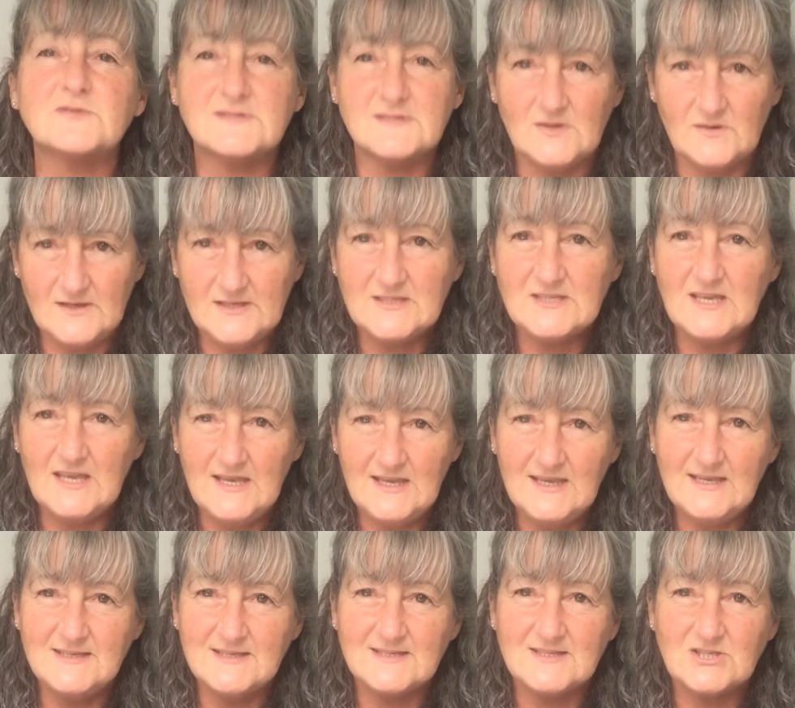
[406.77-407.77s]
so it
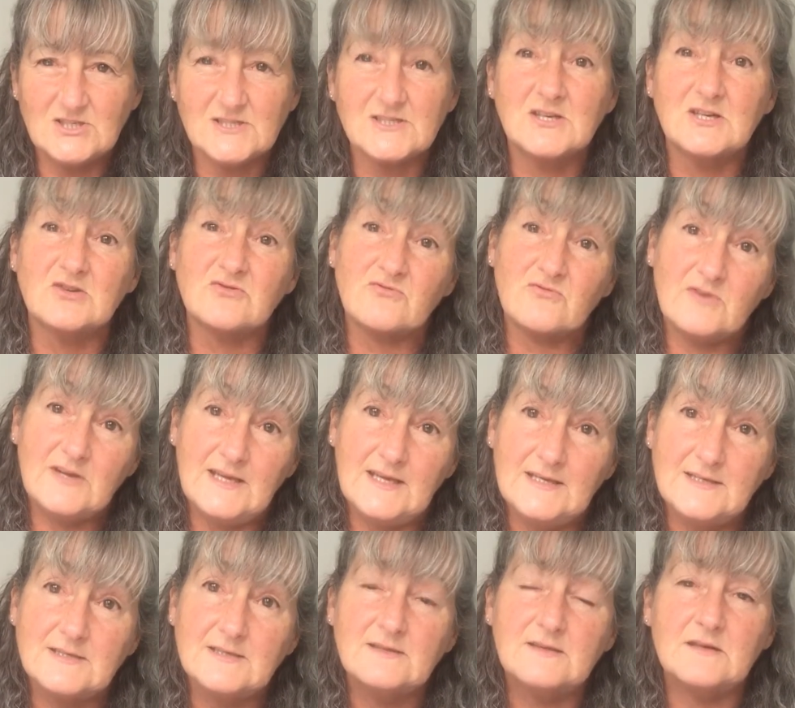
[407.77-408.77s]
is just
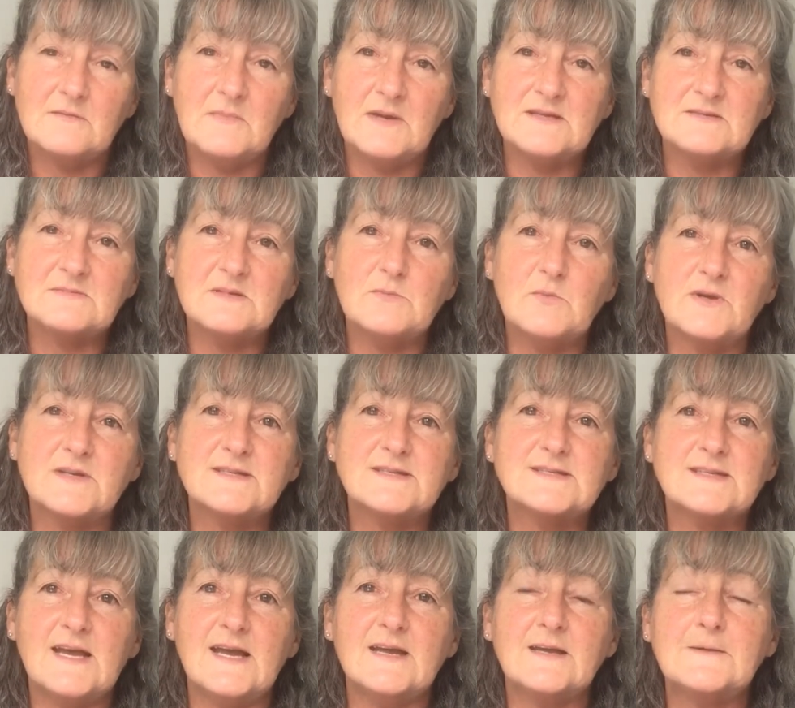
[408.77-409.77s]
greed that makes me want to
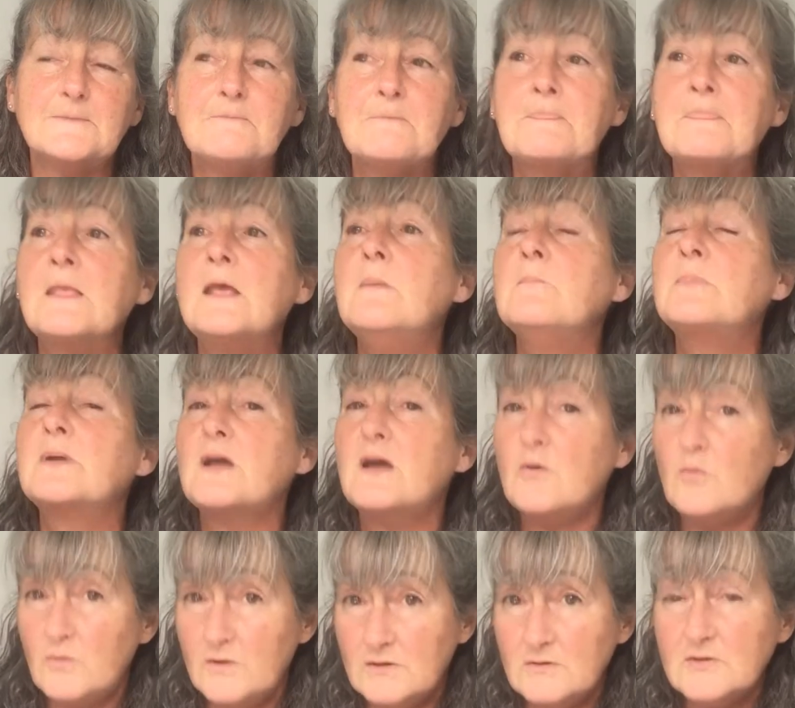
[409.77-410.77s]
snack. But I
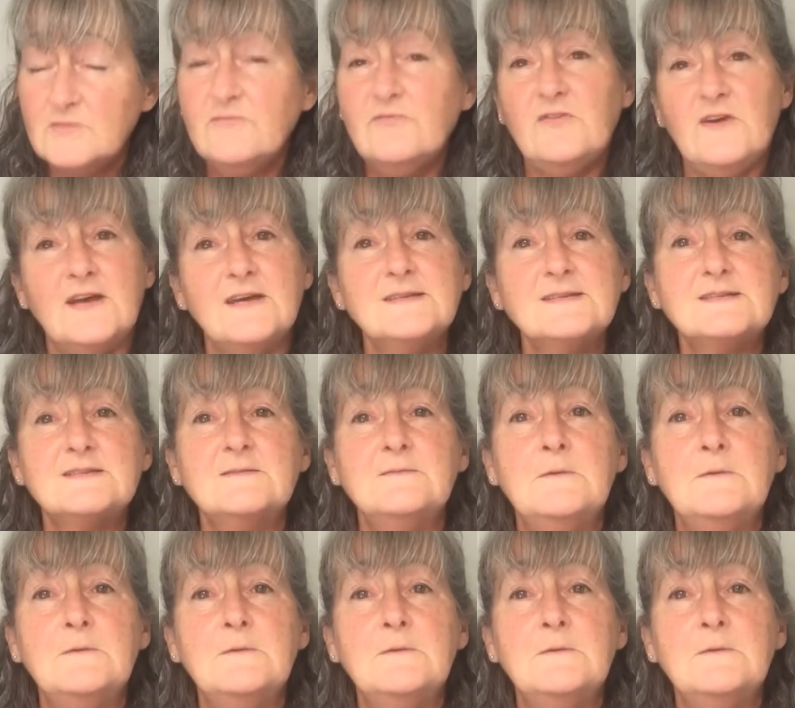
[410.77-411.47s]
will confess,